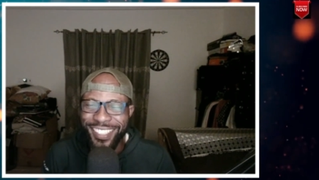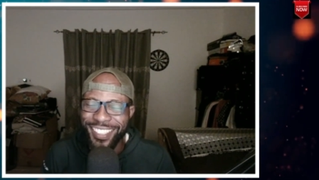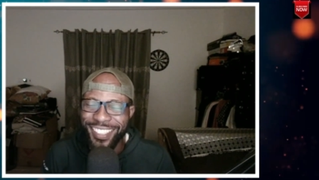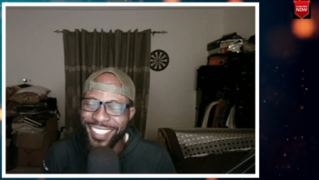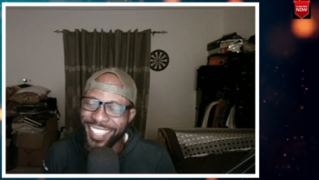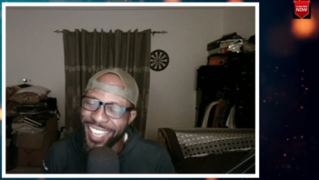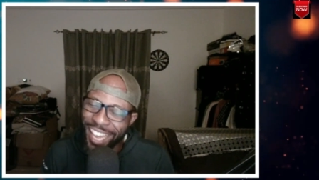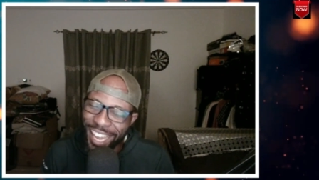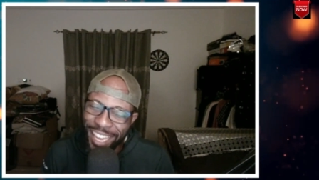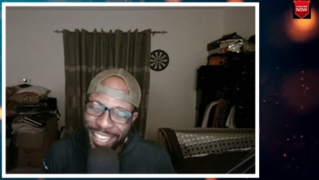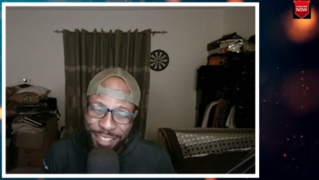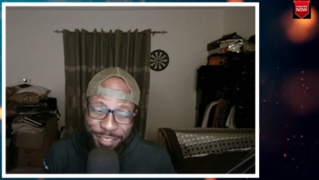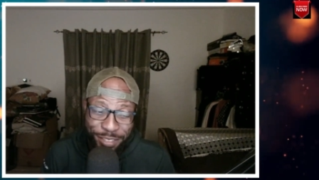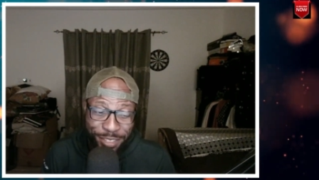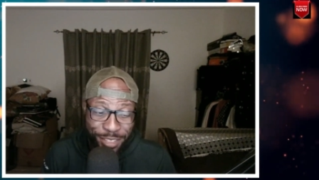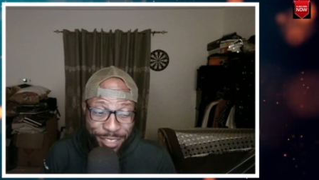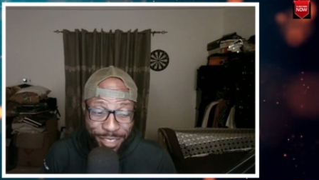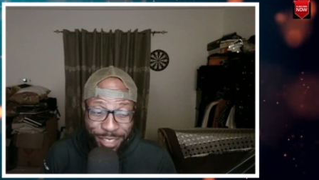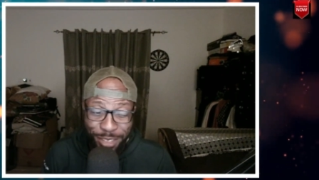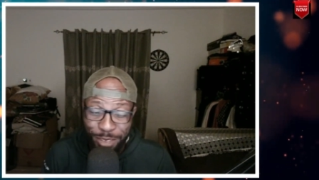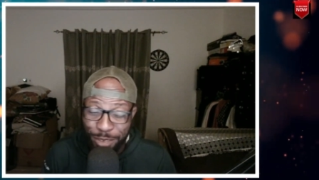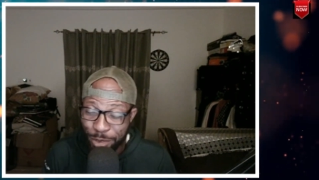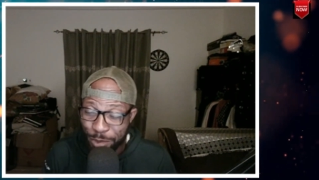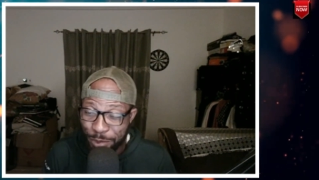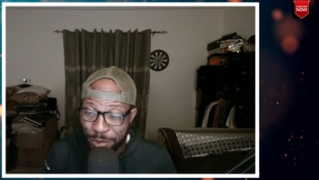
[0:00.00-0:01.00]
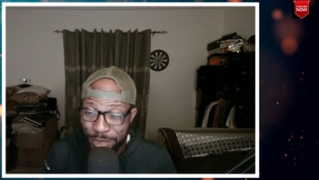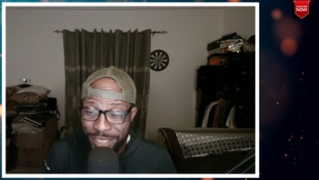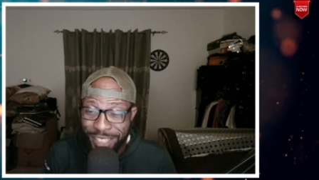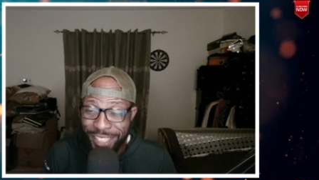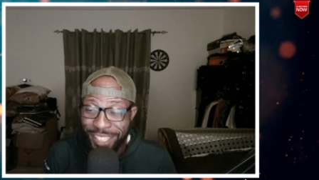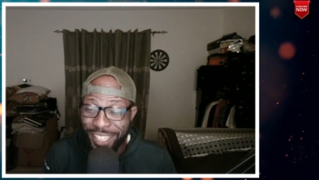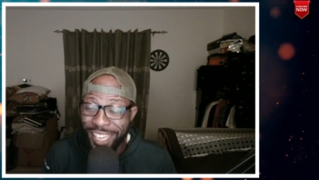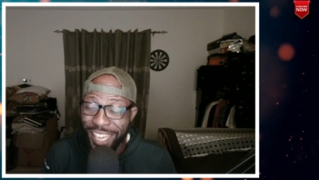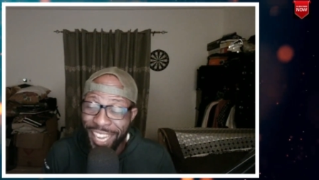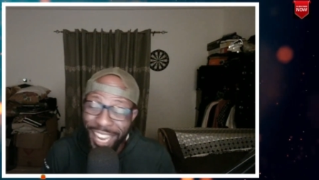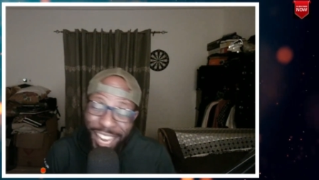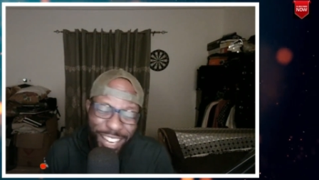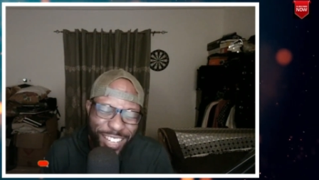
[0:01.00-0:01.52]
Yeah, if you stuck with me to
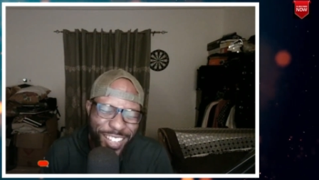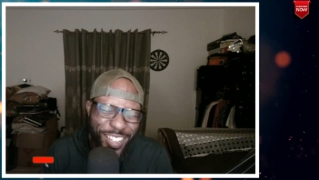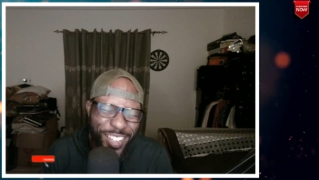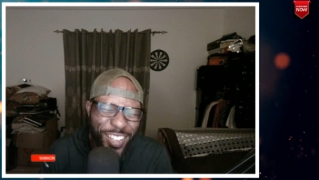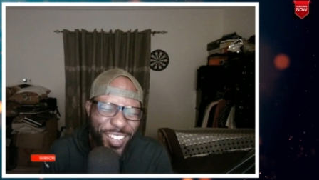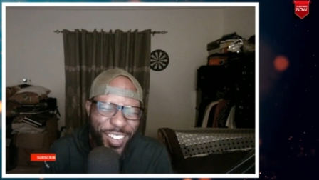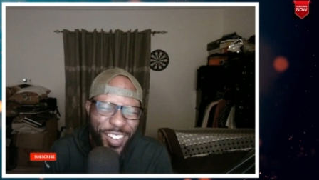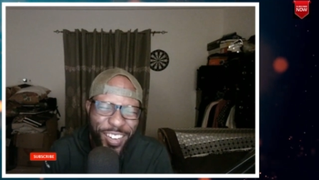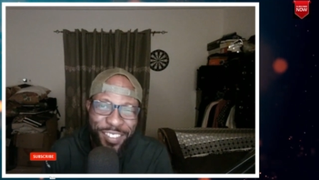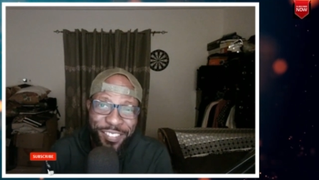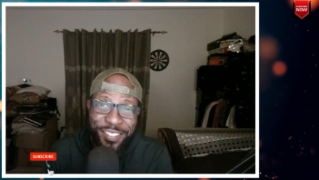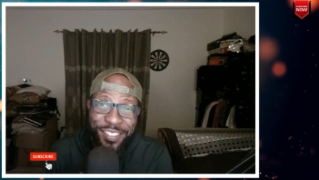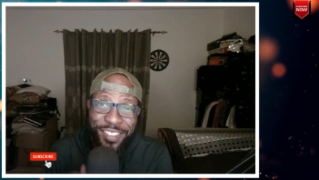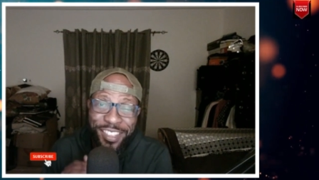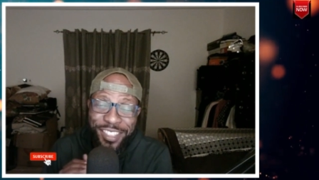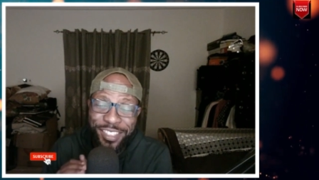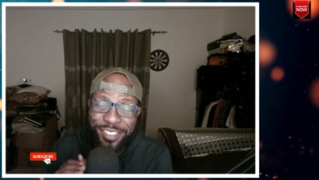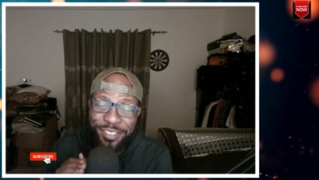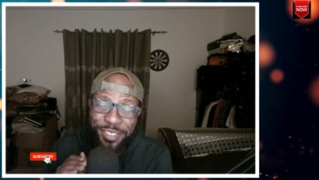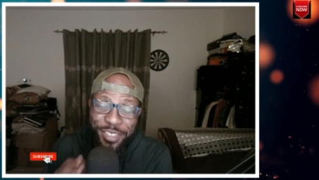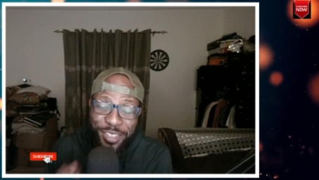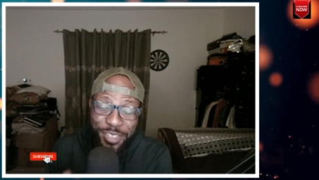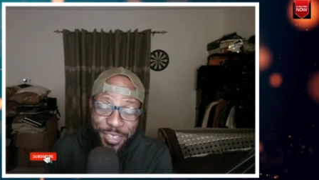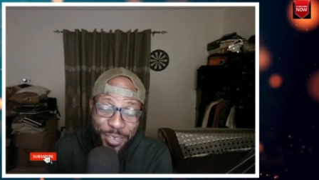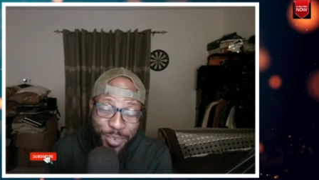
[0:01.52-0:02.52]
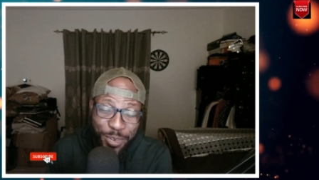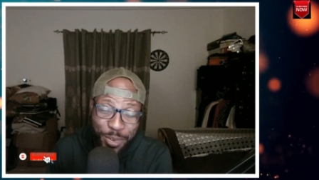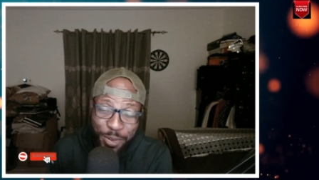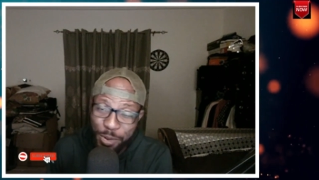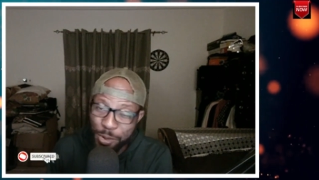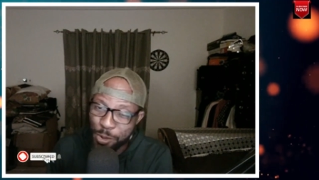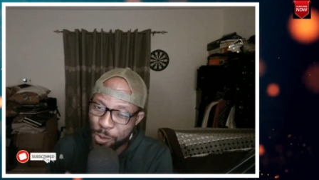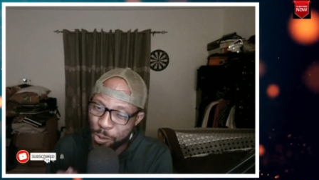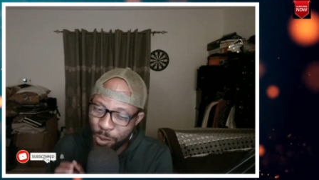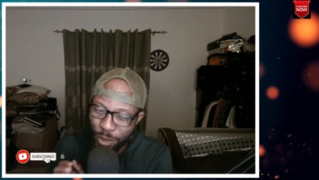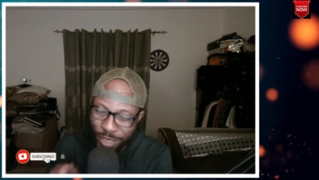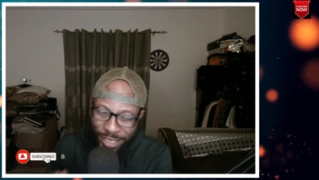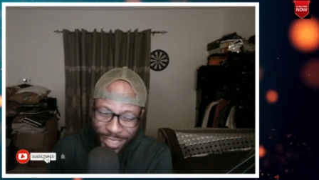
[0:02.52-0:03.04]
the end of this
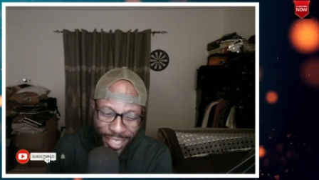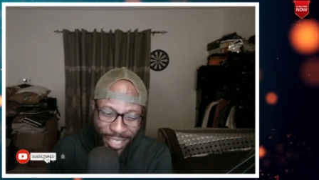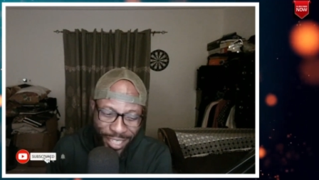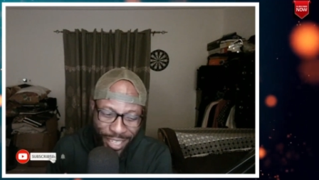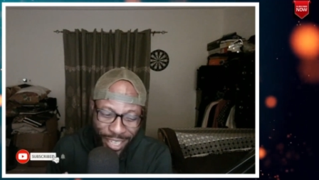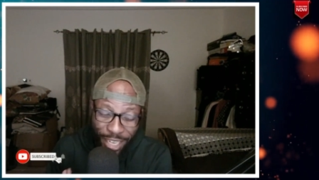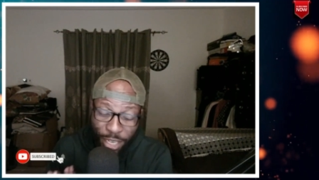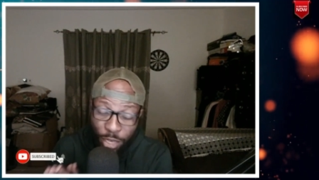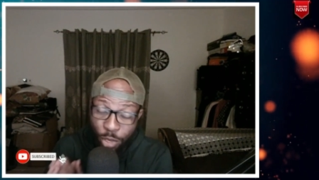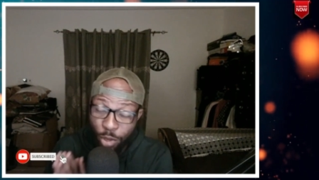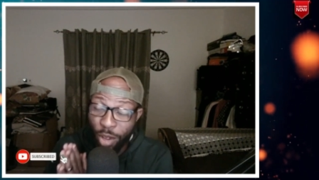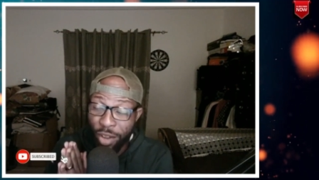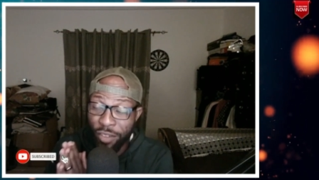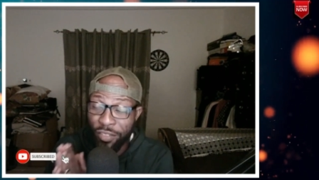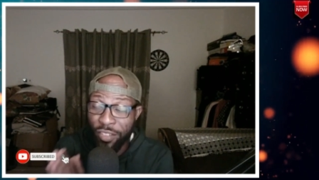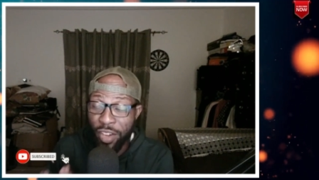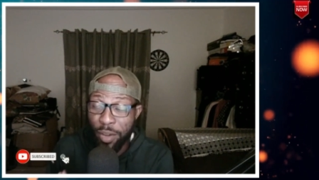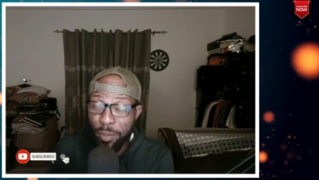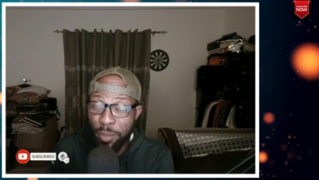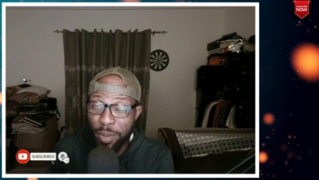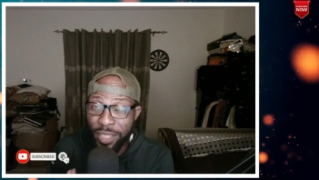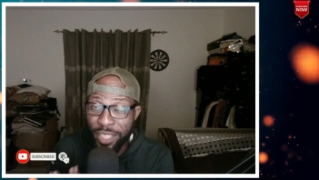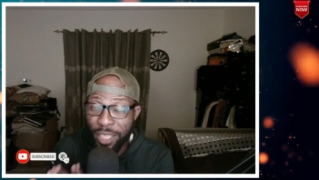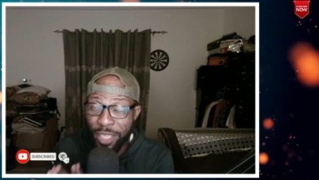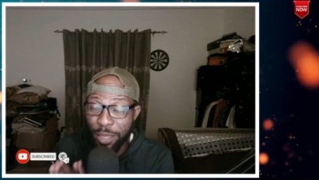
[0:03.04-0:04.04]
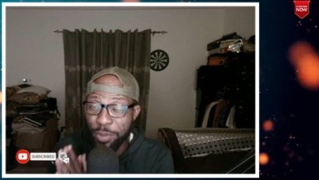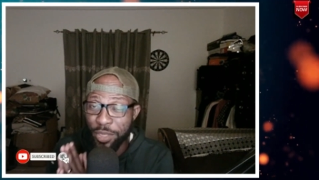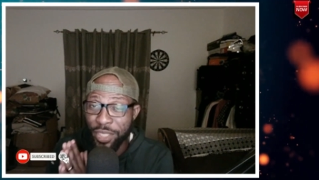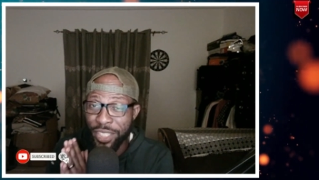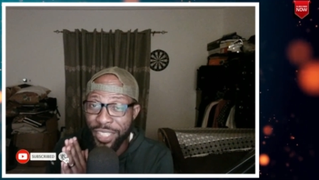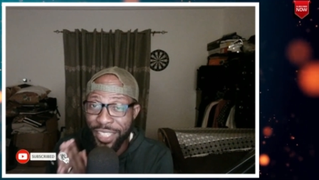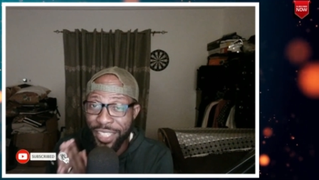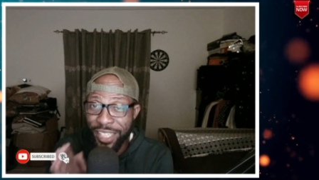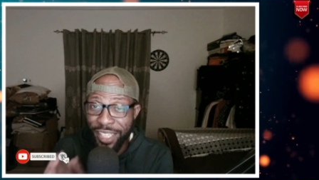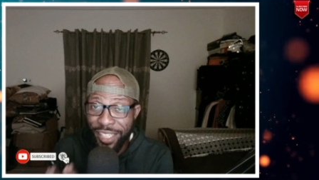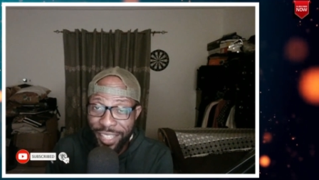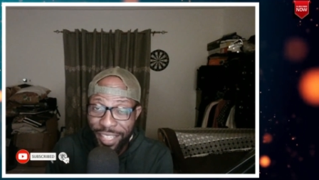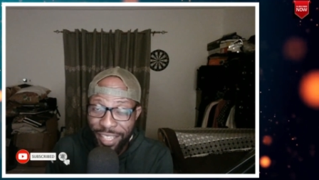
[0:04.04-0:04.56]
video, once again, you are very much
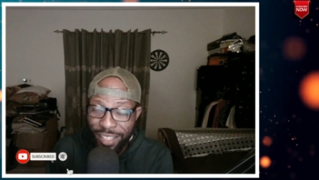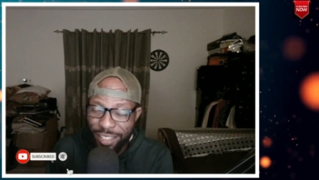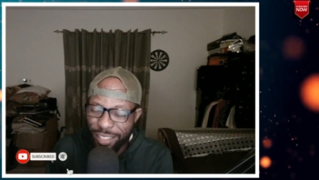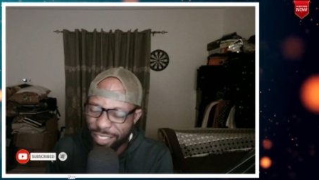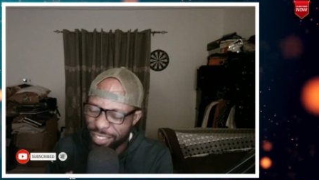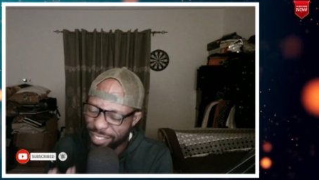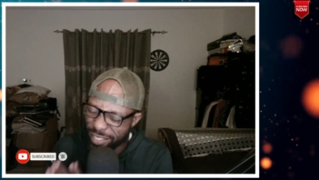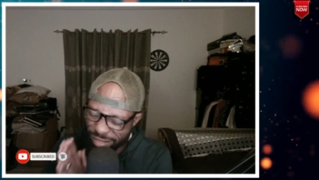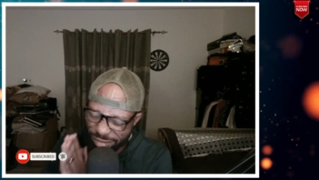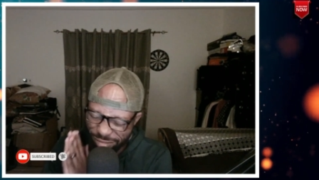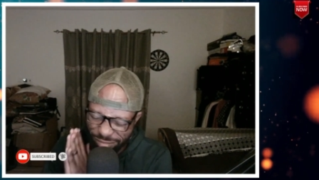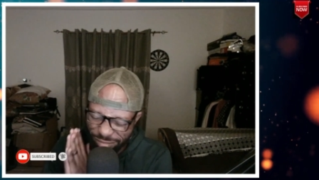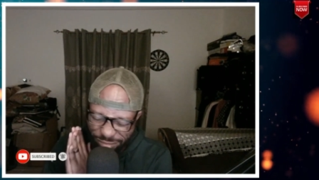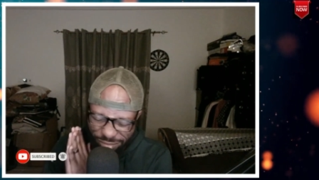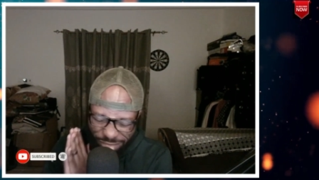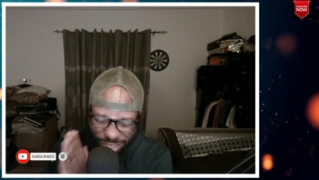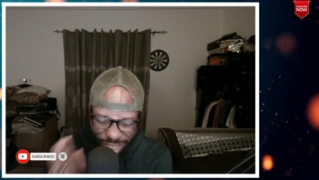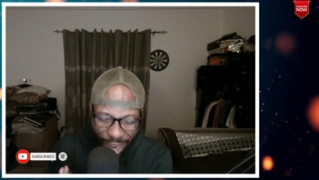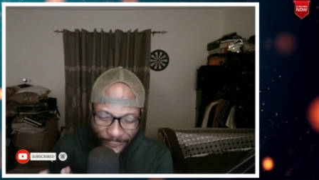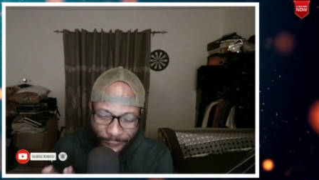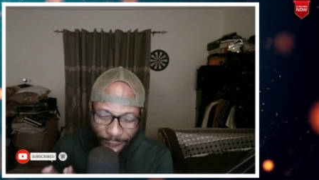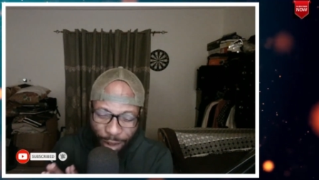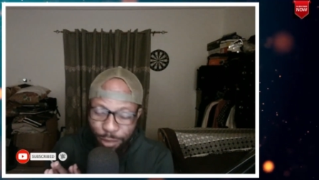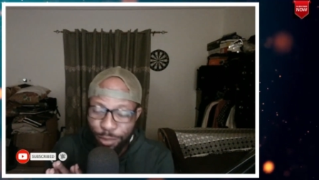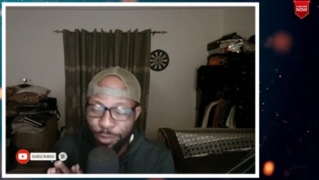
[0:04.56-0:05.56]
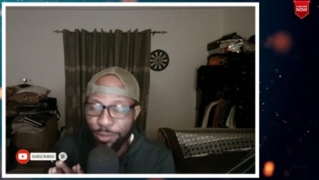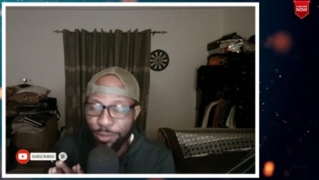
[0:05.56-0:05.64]
appreciated. Yeah,